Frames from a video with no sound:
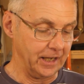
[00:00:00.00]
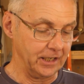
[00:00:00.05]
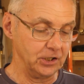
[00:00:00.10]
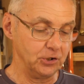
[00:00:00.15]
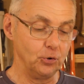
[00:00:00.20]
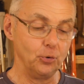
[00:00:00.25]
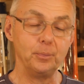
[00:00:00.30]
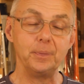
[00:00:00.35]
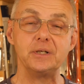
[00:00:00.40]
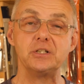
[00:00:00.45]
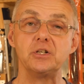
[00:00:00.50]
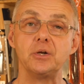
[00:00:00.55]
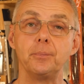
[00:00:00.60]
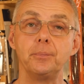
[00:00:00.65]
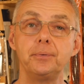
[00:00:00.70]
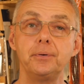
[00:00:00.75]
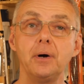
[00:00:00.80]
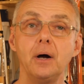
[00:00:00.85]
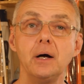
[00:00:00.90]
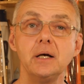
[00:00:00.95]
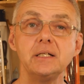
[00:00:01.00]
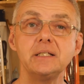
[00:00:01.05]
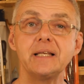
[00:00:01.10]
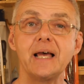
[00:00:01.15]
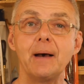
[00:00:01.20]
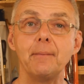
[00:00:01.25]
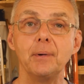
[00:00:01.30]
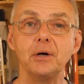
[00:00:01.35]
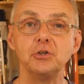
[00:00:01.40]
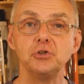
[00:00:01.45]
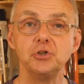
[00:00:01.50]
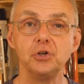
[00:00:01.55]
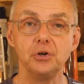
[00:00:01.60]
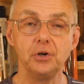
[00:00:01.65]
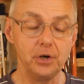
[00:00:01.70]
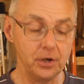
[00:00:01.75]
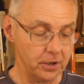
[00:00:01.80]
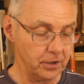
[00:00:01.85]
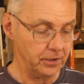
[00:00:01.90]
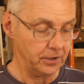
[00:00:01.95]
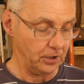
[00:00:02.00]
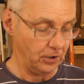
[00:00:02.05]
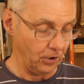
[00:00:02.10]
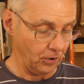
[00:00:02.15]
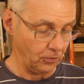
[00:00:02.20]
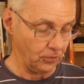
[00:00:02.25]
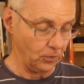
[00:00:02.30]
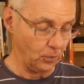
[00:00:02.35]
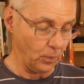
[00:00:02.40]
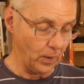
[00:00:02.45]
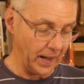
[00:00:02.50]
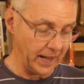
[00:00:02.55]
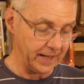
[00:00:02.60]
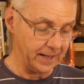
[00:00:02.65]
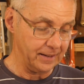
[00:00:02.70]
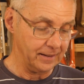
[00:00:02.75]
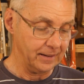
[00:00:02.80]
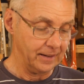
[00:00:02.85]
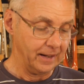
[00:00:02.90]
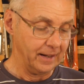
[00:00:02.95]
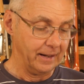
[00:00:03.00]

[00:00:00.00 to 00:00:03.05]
and you'll be surprised how much you learn along the way